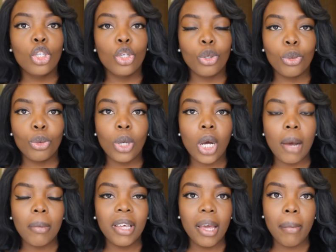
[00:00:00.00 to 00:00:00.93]
to
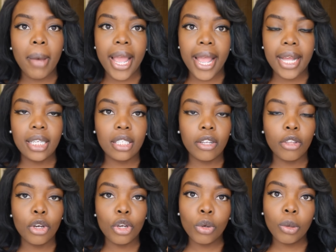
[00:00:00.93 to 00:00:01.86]
um, get my hands on
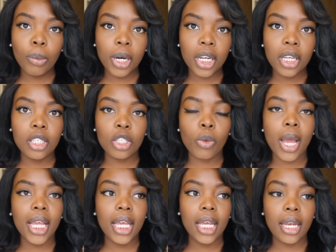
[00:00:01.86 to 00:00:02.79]
the newer products so
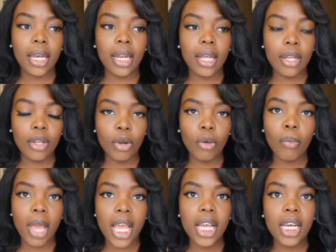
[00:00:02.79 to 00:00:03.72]
I can, you know,
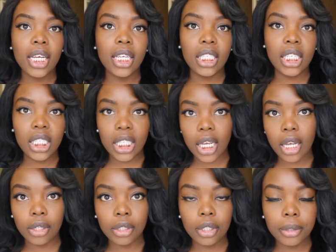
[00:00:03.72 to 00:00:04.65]
make a
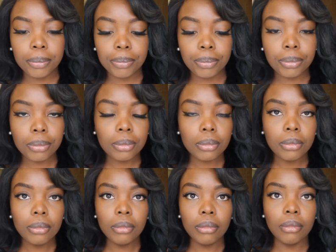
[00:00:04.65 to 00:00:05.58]
detailed
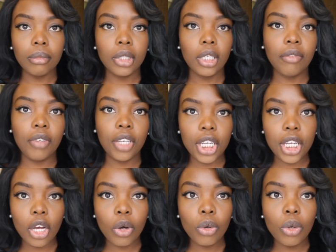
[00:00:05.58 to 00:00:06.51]

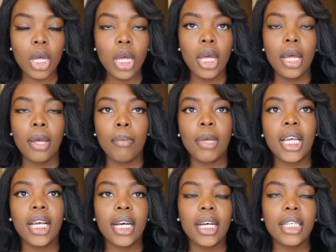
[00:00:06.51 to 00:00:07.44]
video
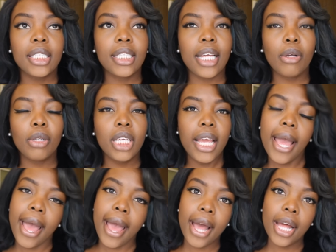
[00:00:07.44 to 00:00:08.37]
because I only
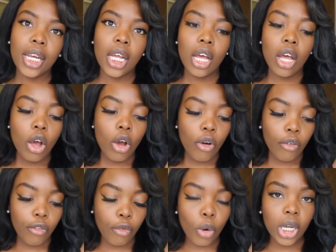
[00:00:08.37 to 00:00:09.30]
had
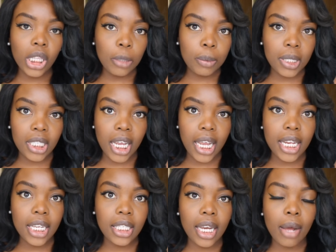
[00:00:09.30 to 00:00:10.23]
four lip
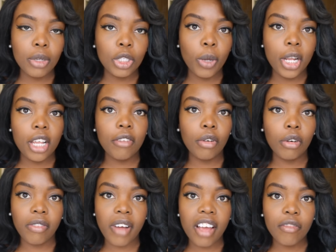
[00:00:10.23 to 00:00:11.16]
stains and I was waiting for
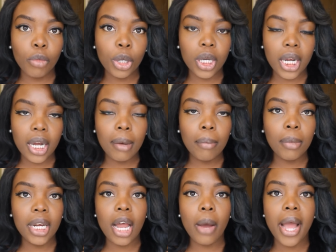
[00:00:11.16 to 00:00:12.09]
five more to come
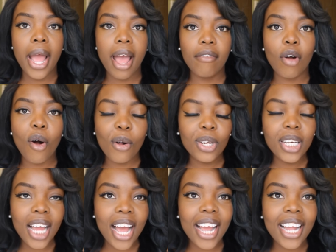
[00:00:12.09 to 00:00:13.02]
but now I have all
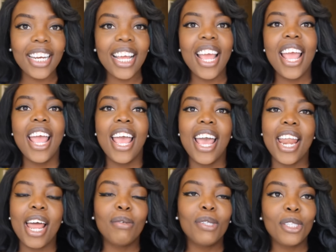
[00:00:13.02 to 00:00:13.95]
nine
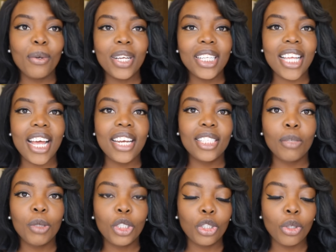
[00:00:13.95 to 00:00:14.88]
and I'm so excited
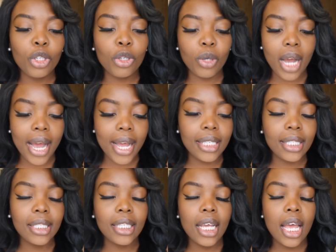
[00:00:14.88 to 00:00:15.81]
to be showing you
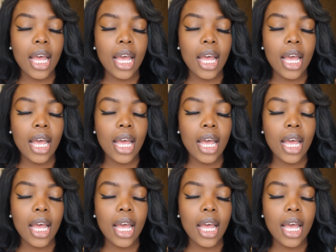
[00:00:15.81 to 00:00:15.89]
guys